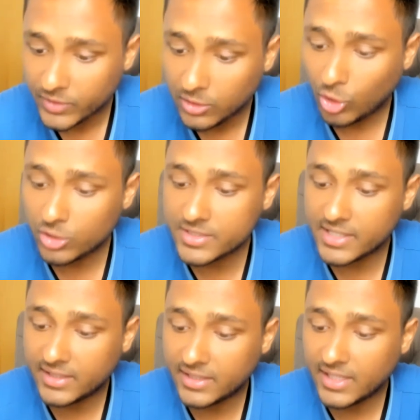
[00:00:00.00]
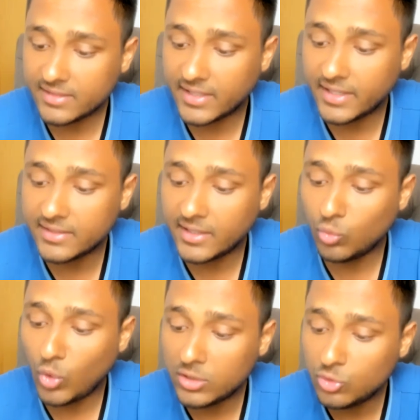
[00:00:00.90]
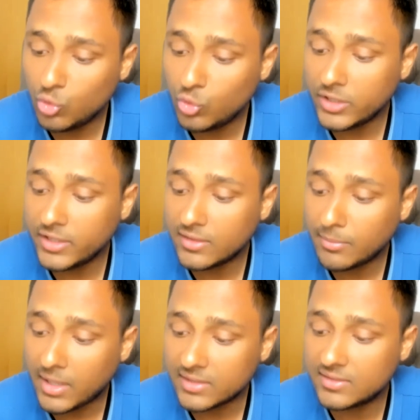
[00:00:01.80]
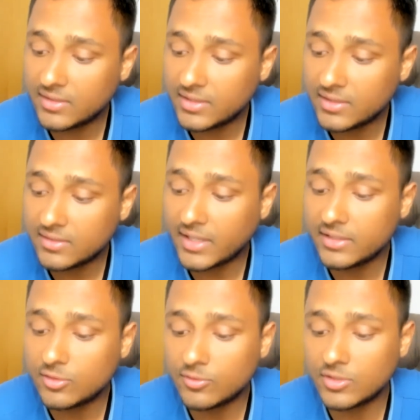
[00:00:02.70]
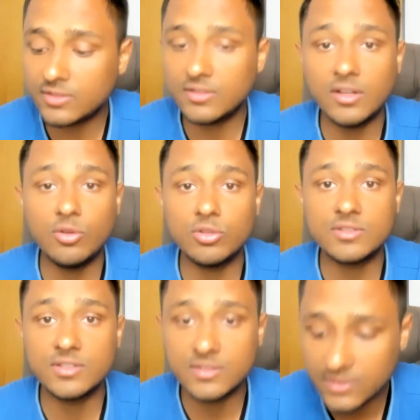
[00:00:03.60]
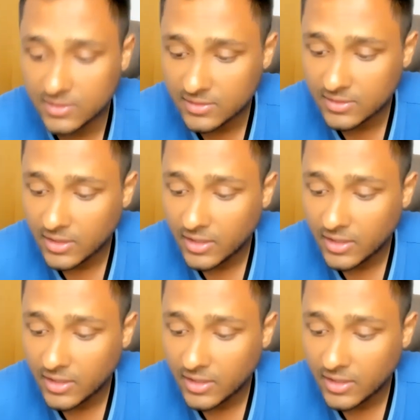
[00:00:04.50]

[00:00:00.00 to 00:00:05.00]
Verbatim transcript: Lord Chaitanya said that one who is a master in the science of Krishna consciousness,